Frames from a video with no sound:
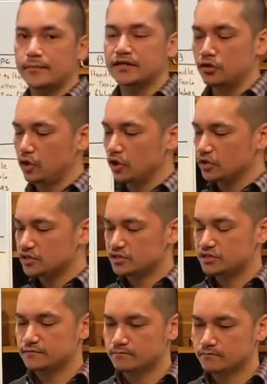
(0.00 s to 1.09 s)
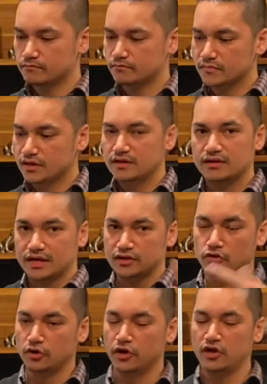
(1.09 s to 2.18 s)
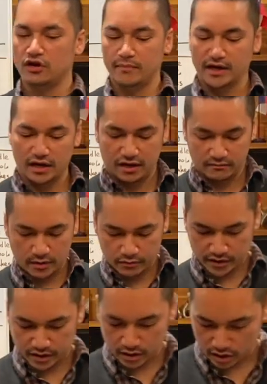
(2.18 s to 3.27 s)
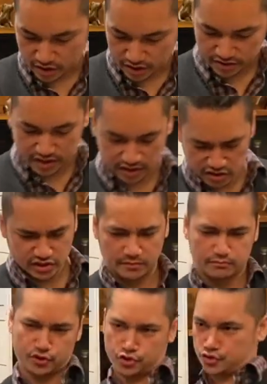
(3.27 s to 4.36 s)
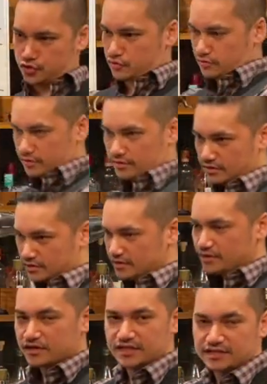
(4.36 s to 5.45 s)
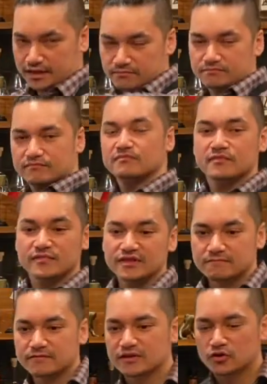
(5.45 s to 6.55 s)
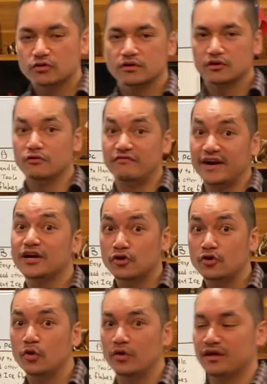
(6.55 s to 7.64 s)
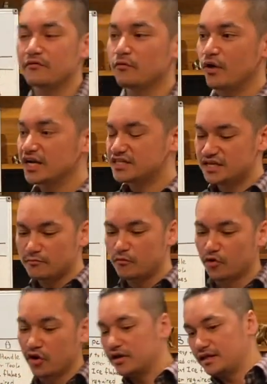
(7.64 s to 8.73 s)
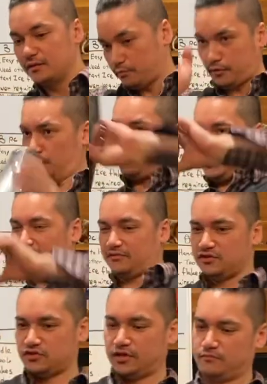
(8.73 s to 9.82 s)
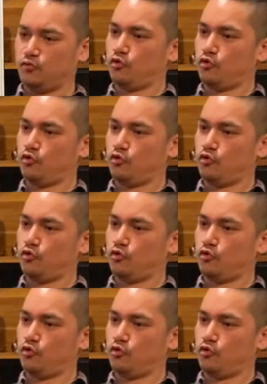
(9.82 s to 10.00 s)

about the looks. I told earlier my my friend Colin, he's like he's like he's like very cool. You watch him work and then like, just like